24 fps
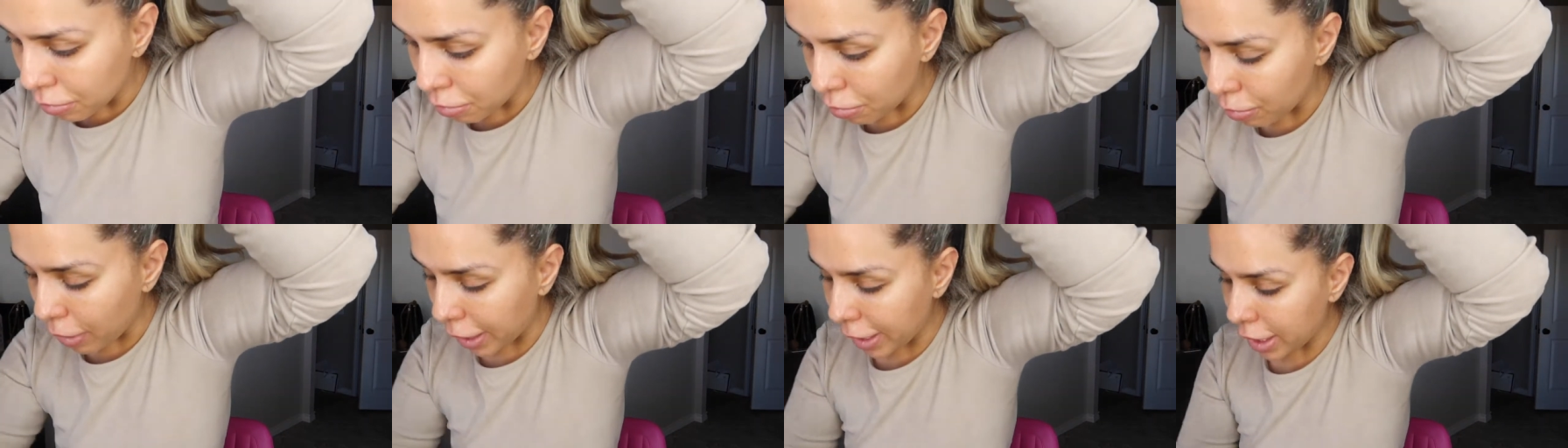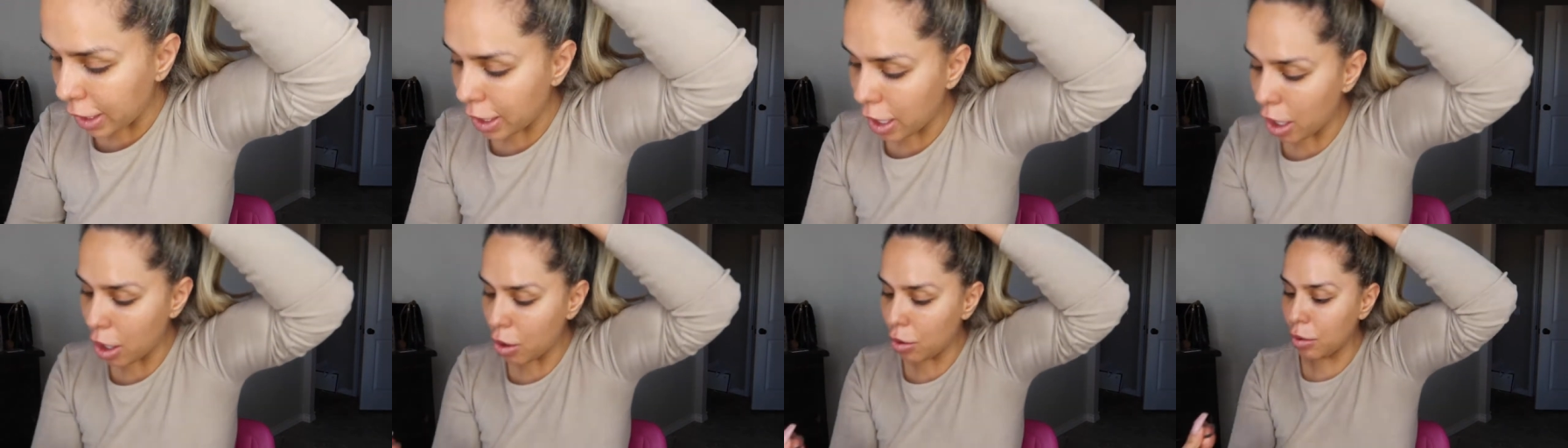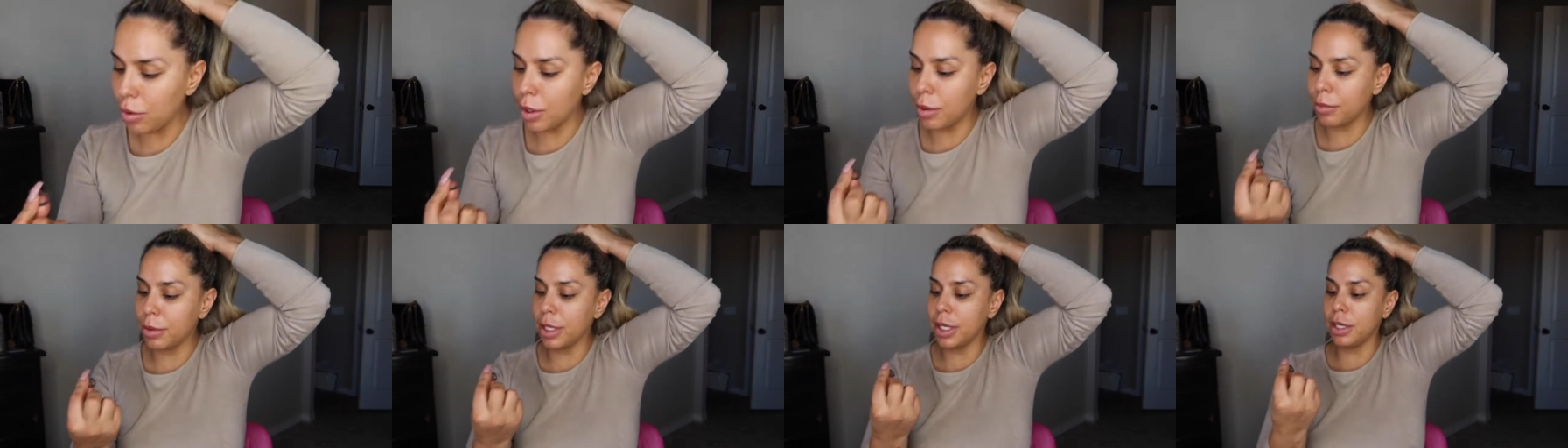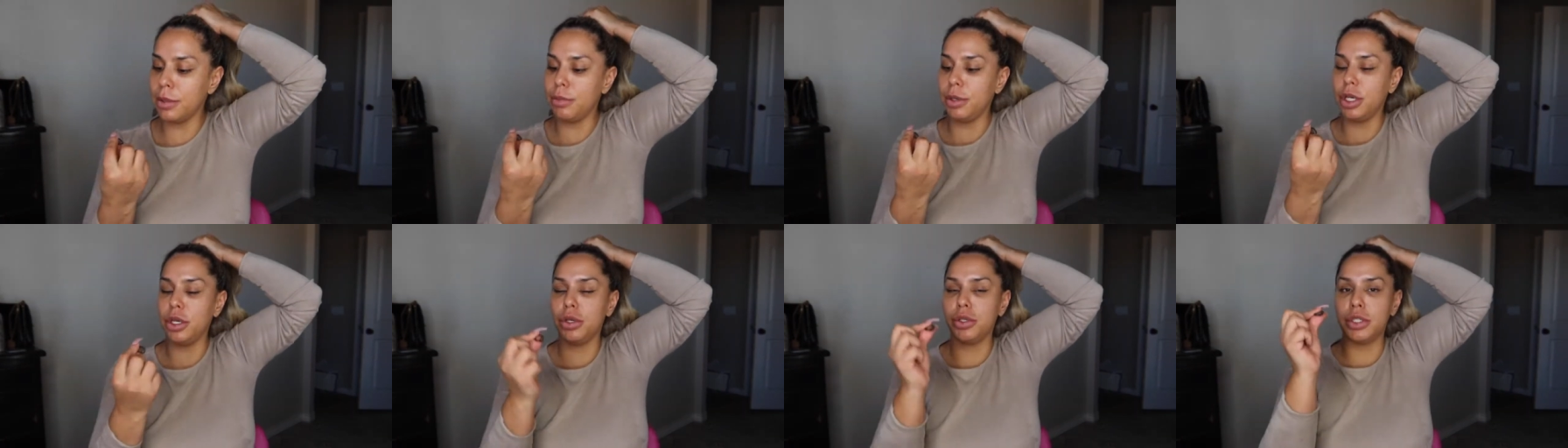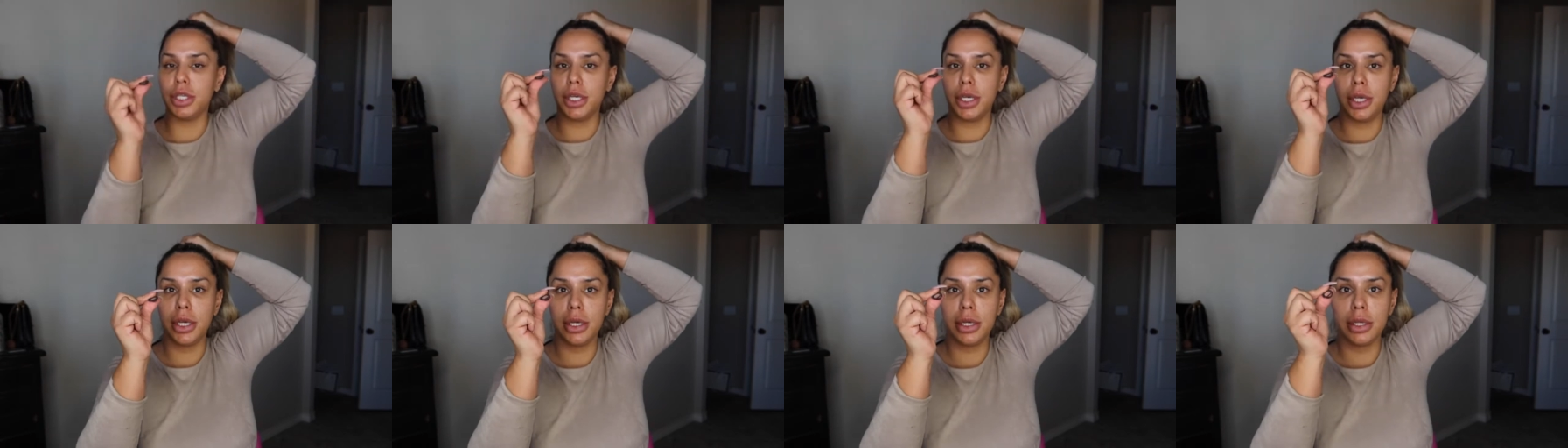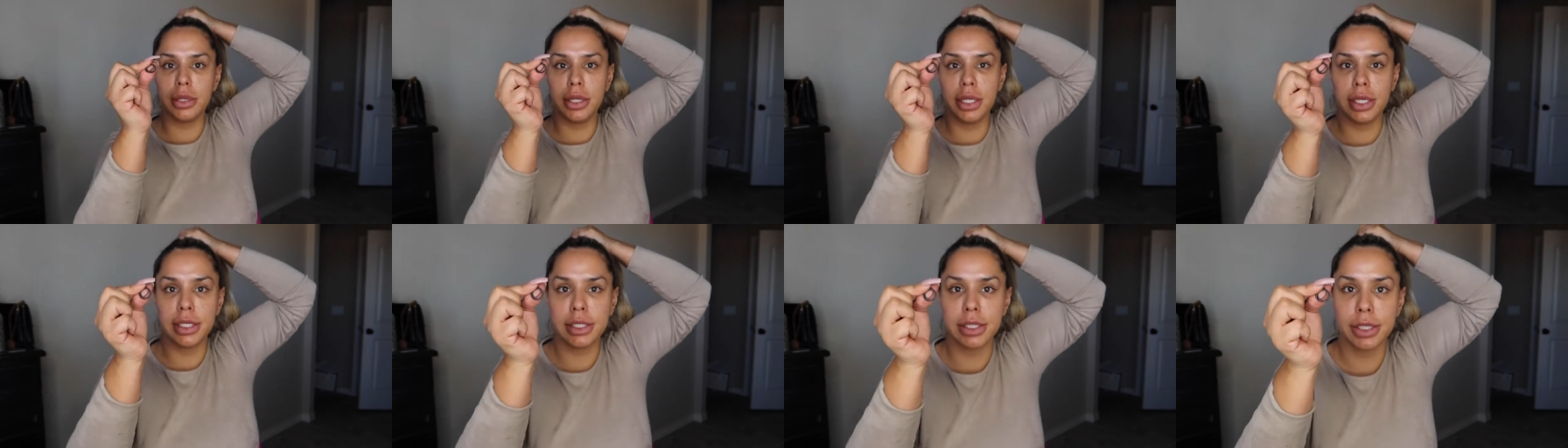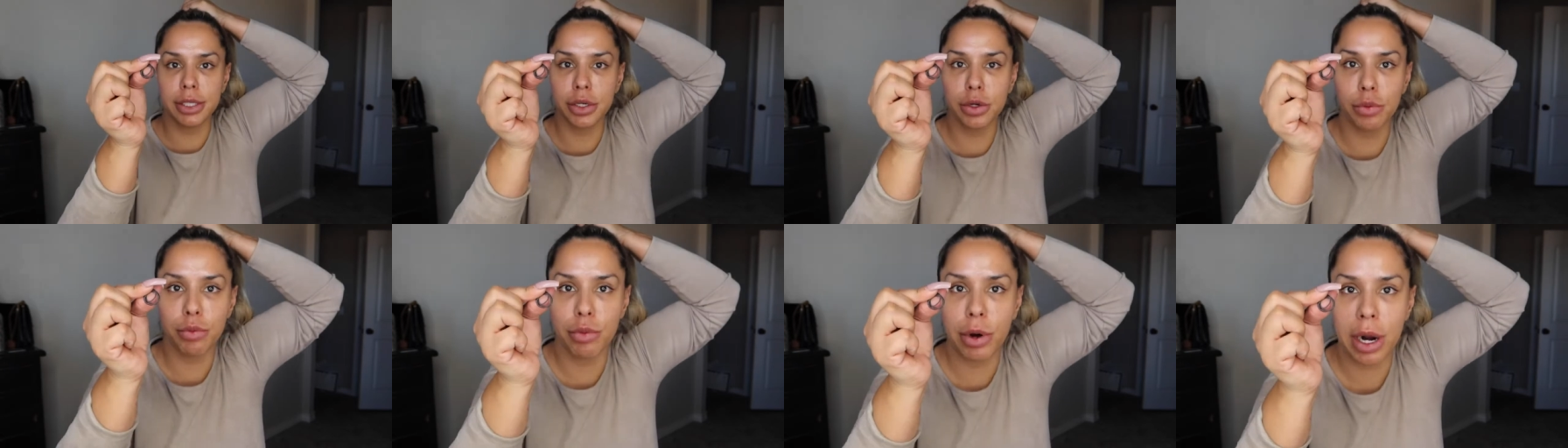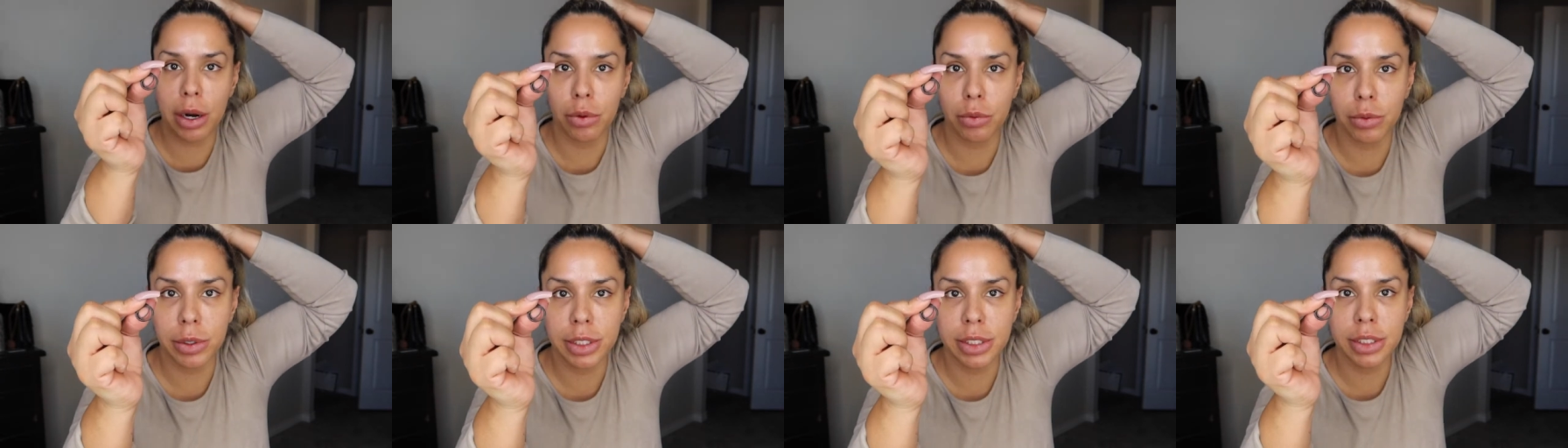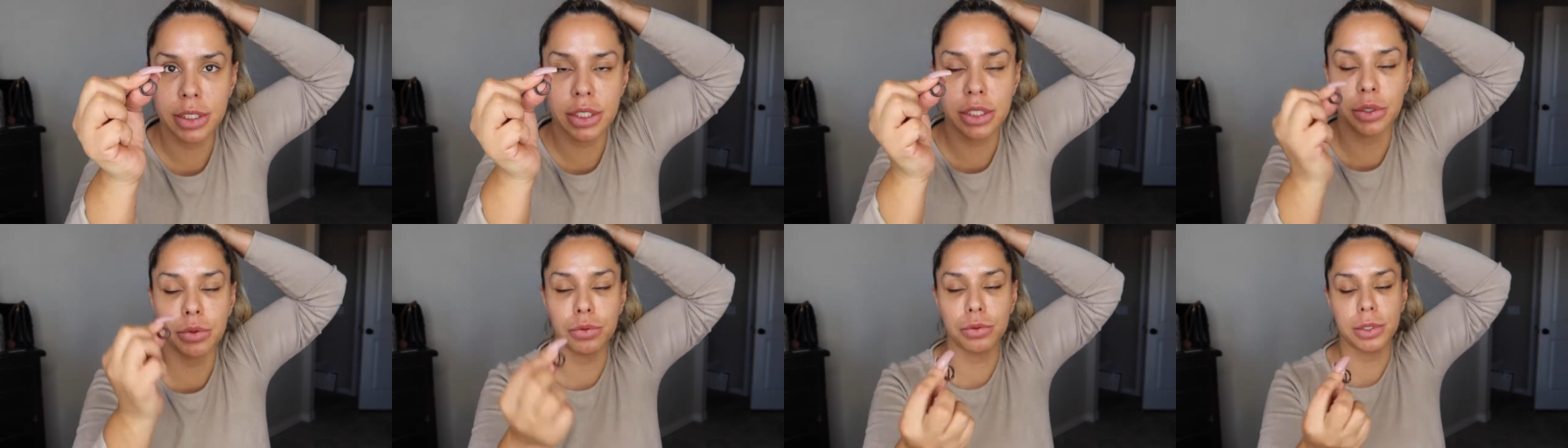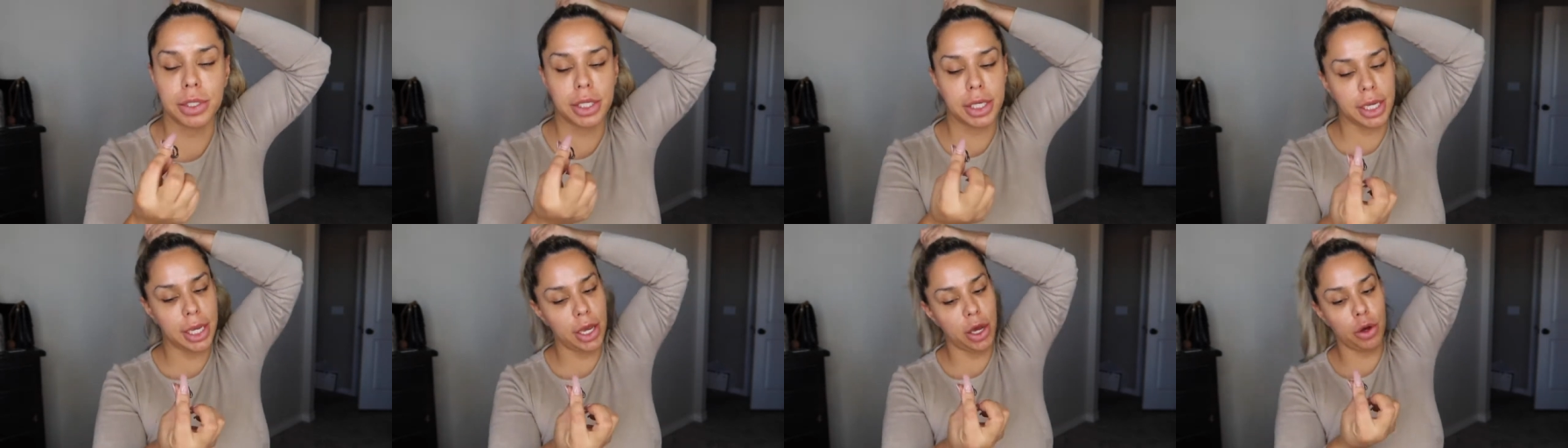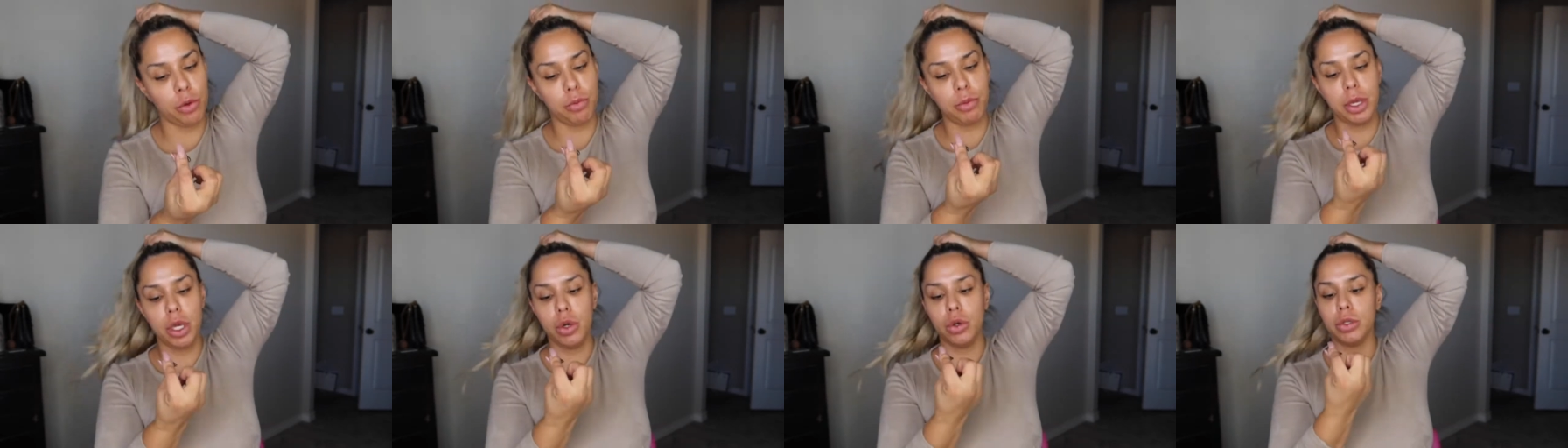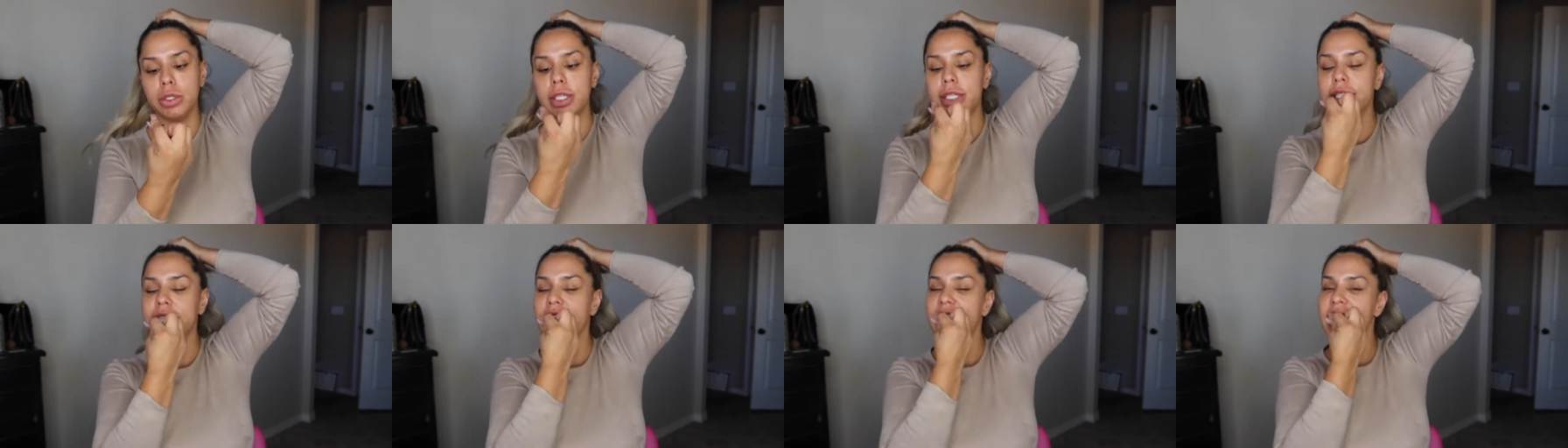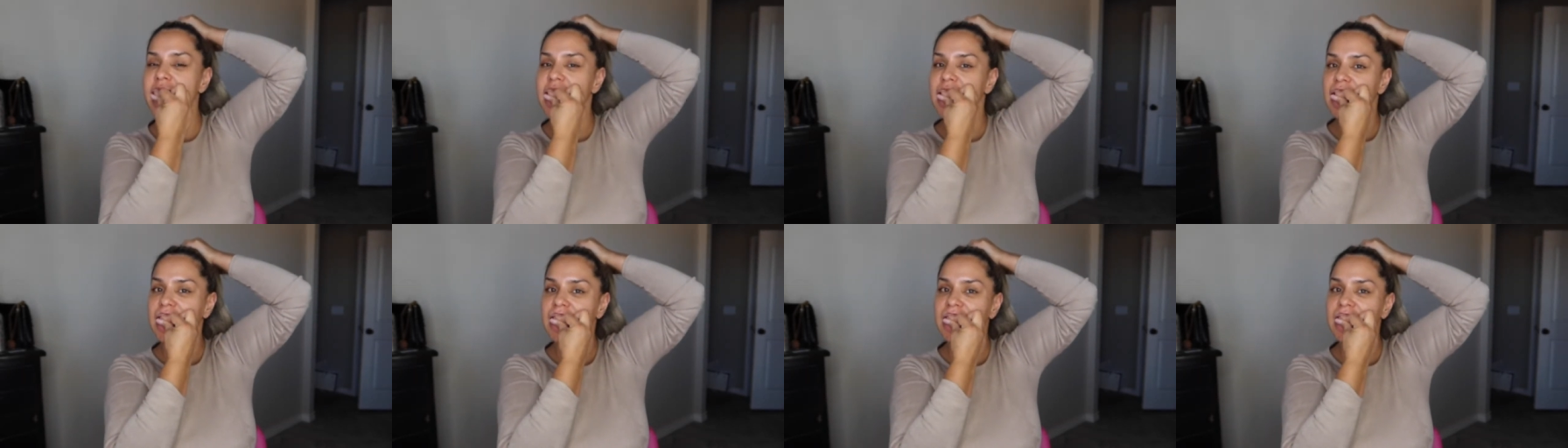Right now, I'm gonna be using these little brown ones to really help me hold it tight.